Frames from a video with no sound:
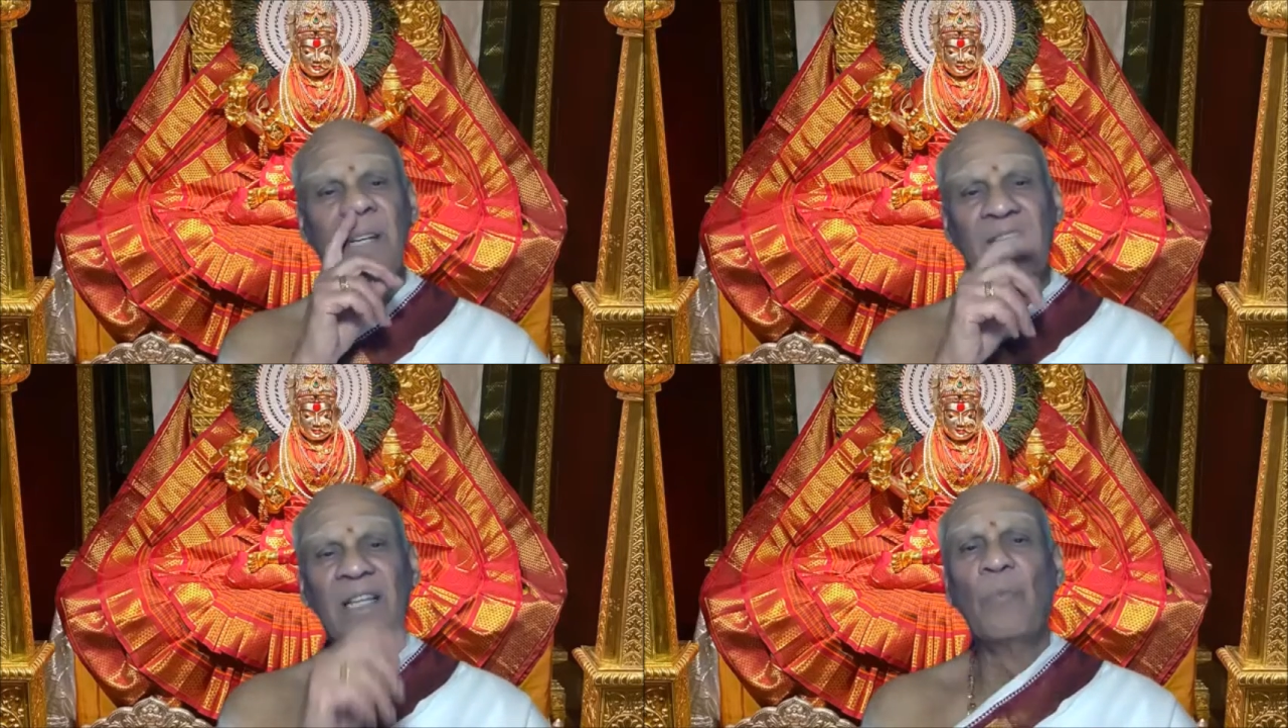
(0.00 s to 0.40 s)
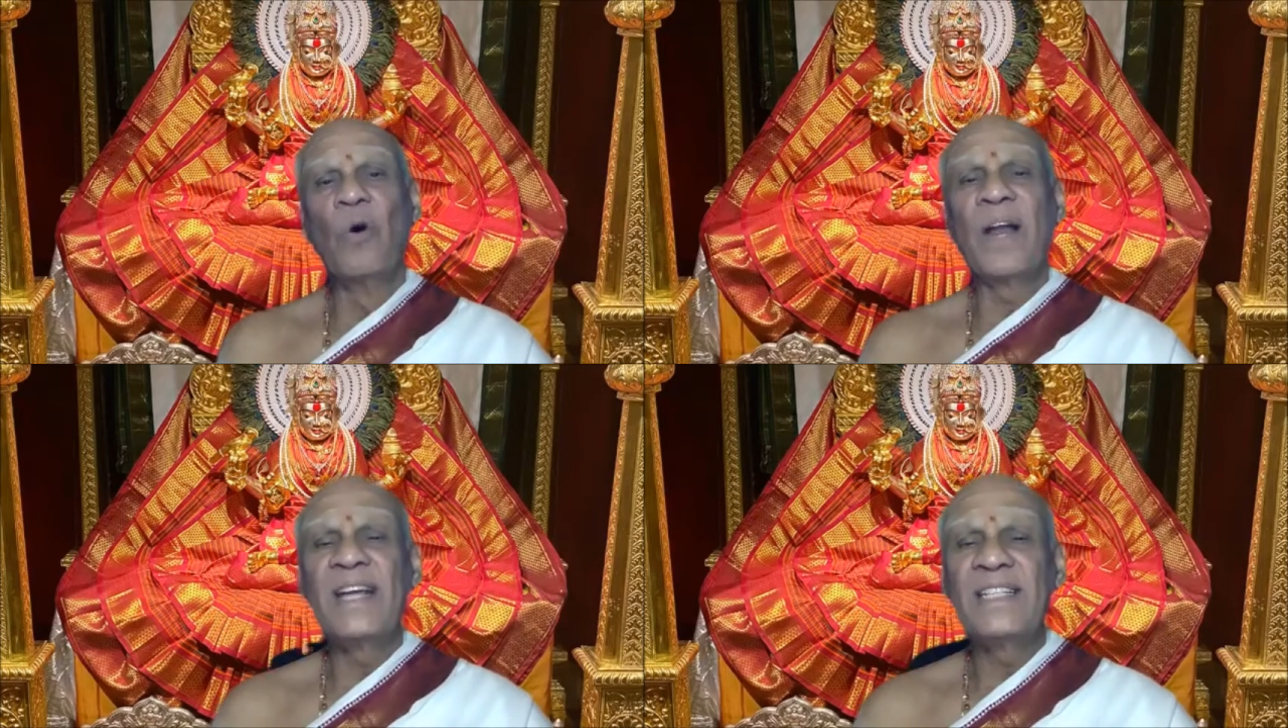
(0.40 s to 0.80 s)
The
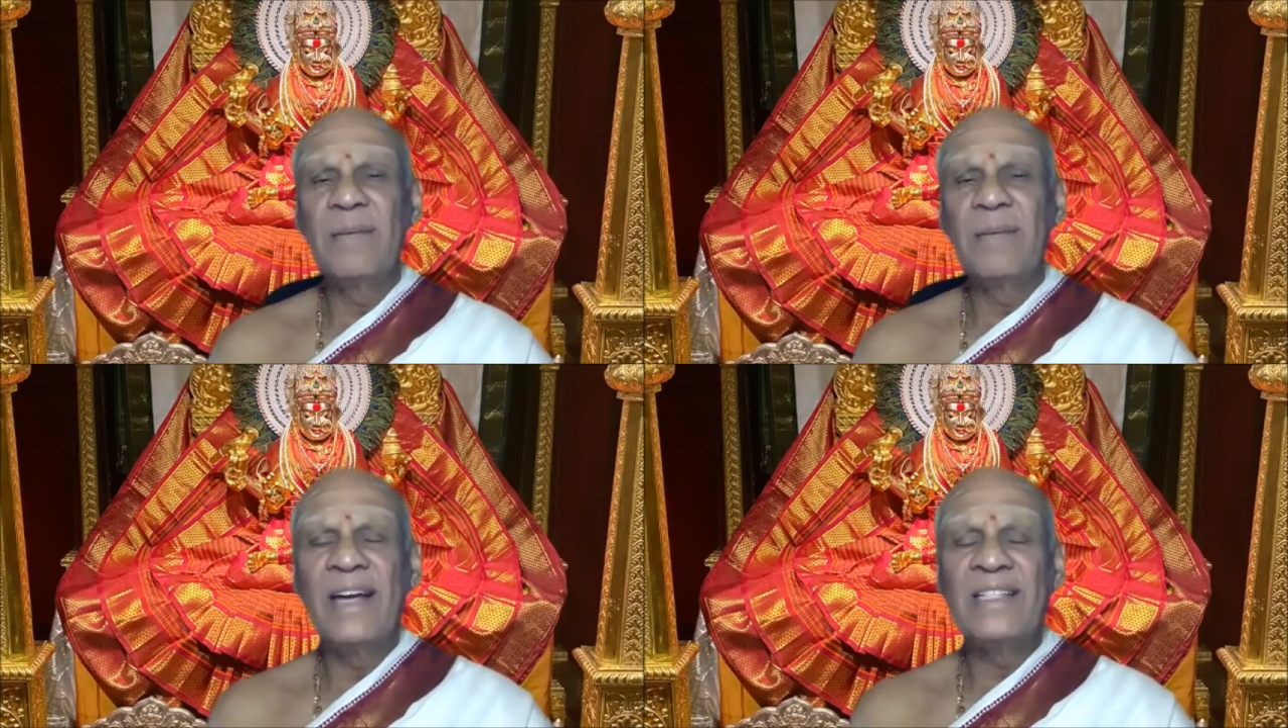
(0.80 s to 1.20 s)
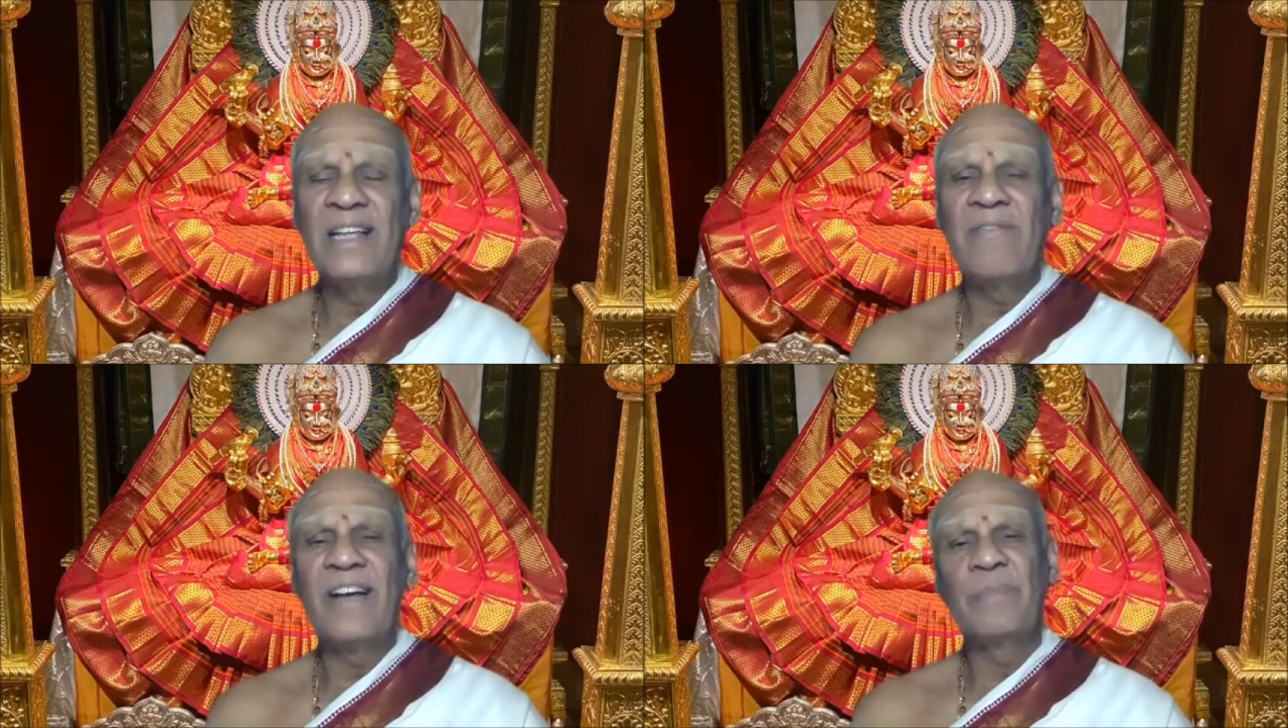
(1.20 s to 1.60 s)
more I see
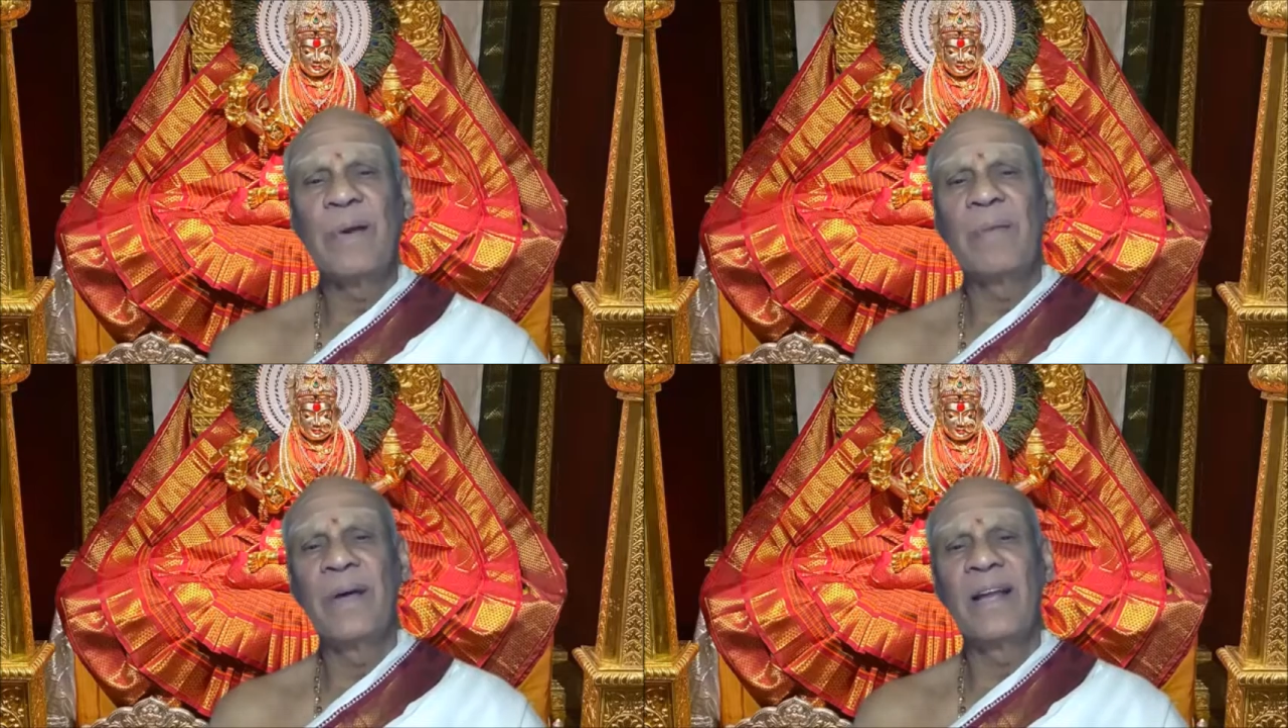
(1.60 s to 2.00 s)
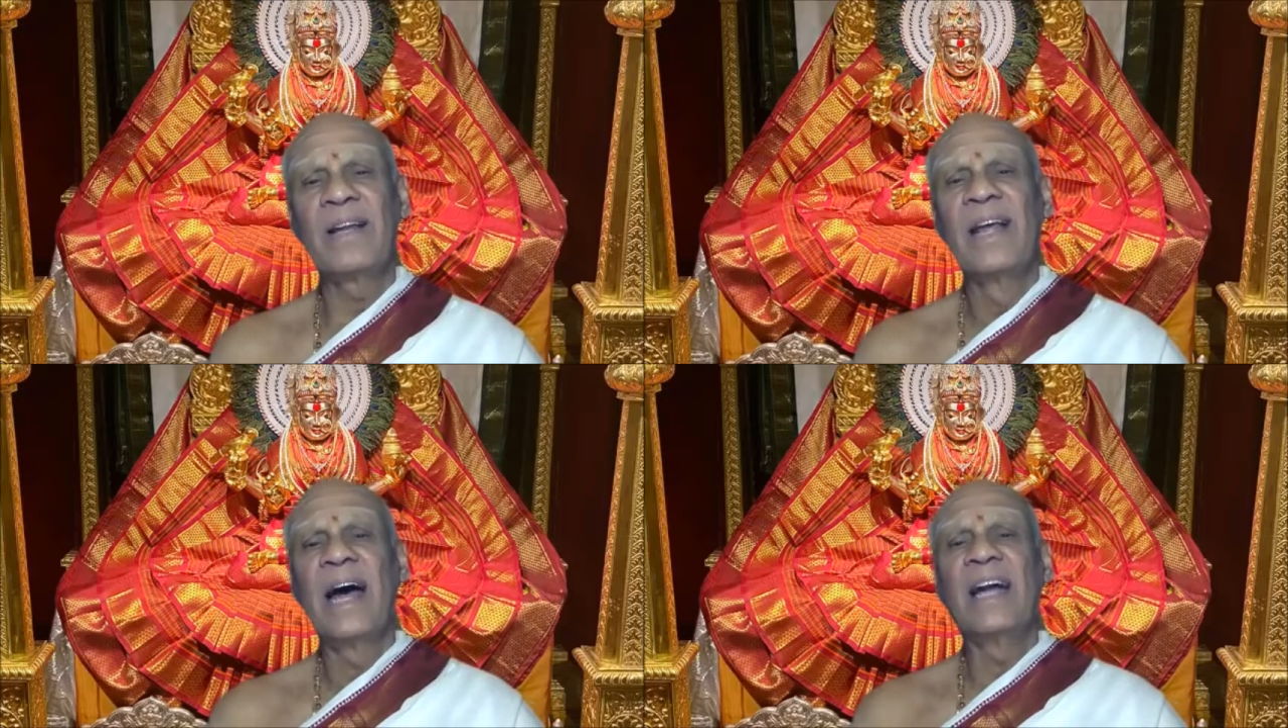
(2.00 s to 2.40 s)
myself as
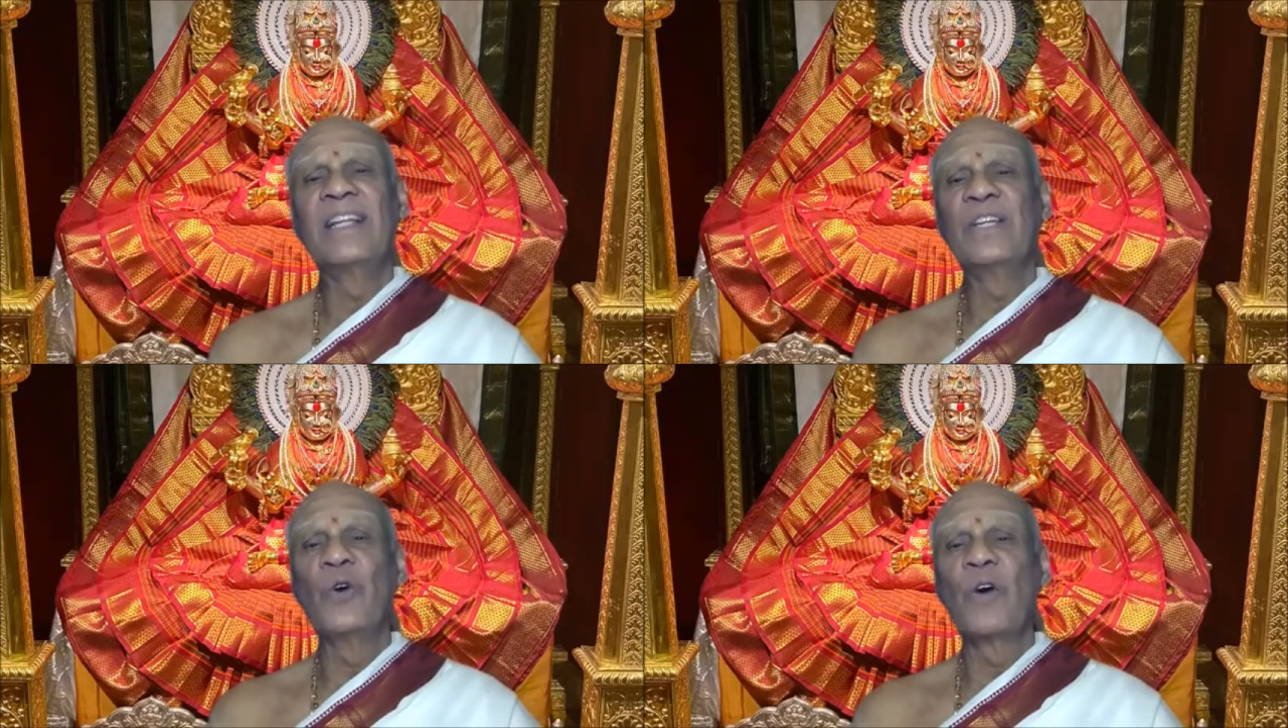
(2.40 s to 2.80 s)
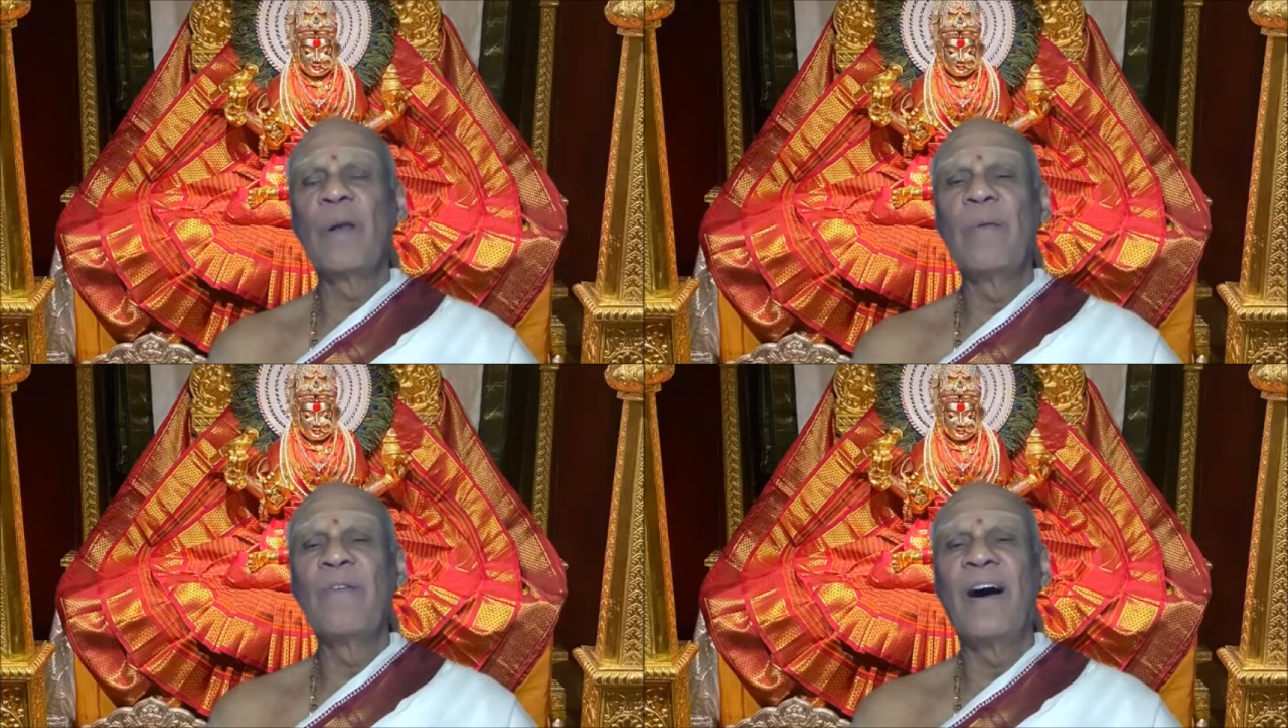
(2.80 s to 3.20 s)
Brahman, and the joke
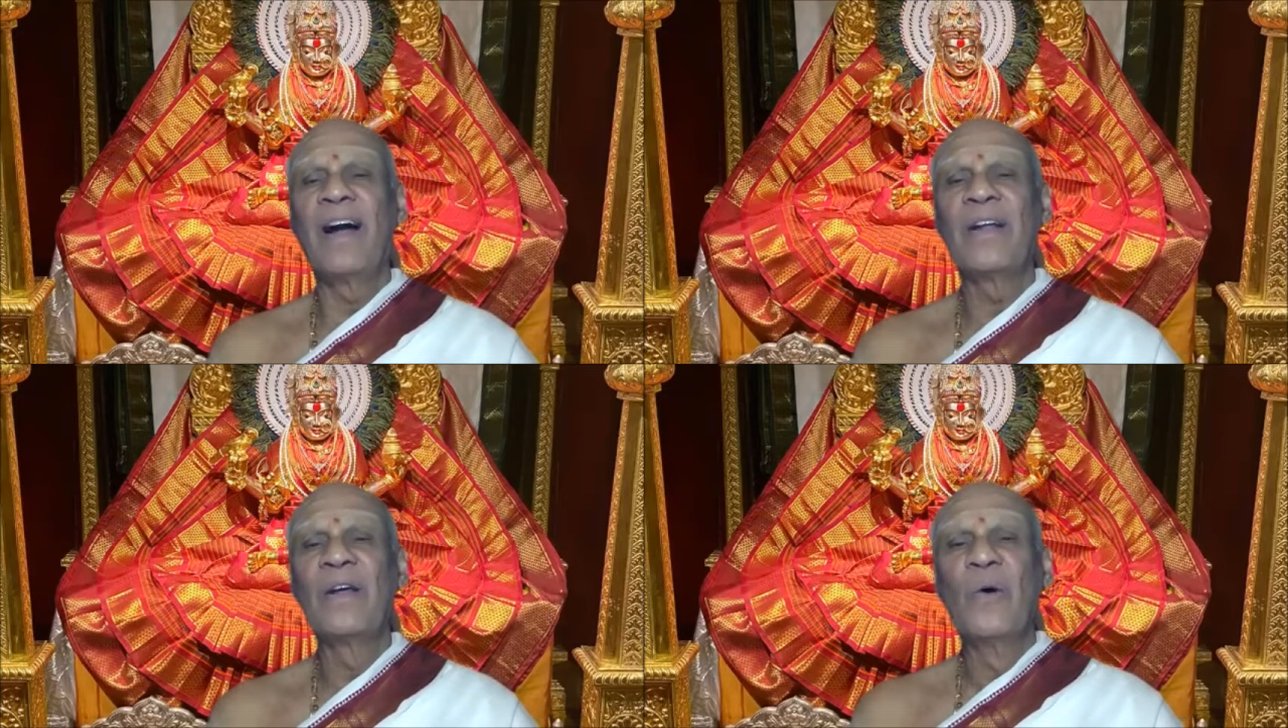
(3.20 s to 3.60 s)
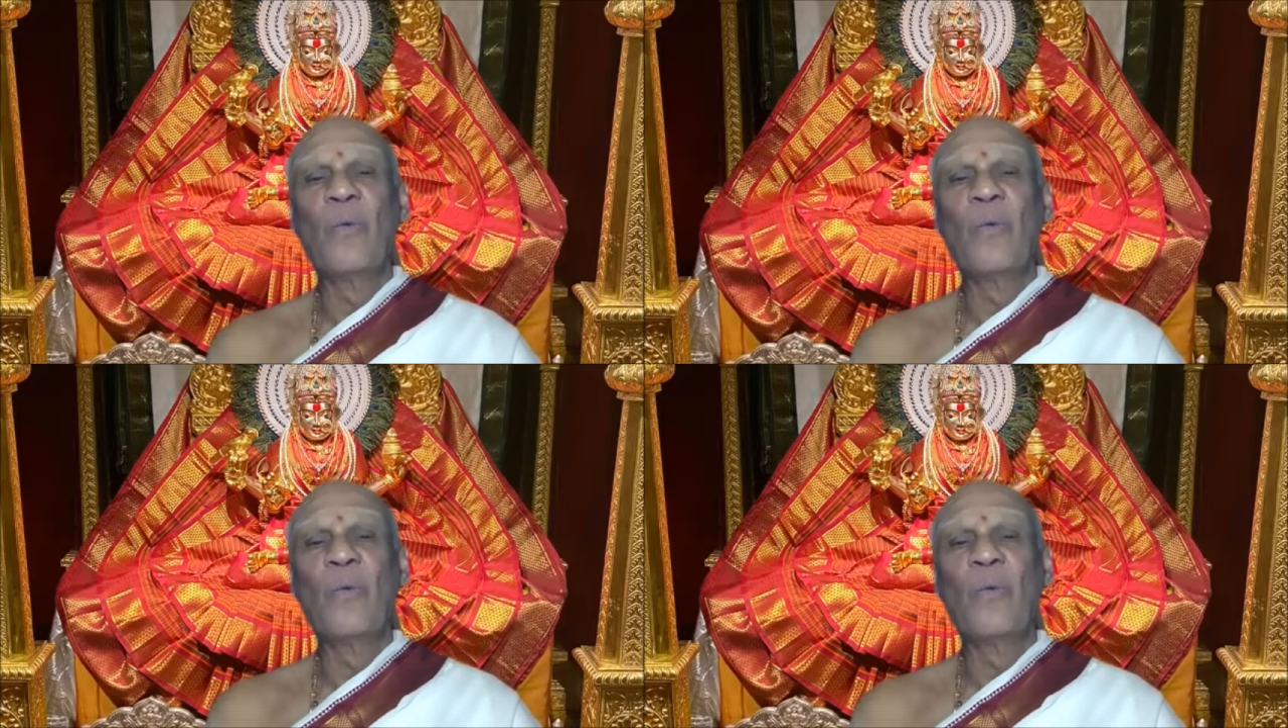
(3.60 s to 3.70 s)
will be what?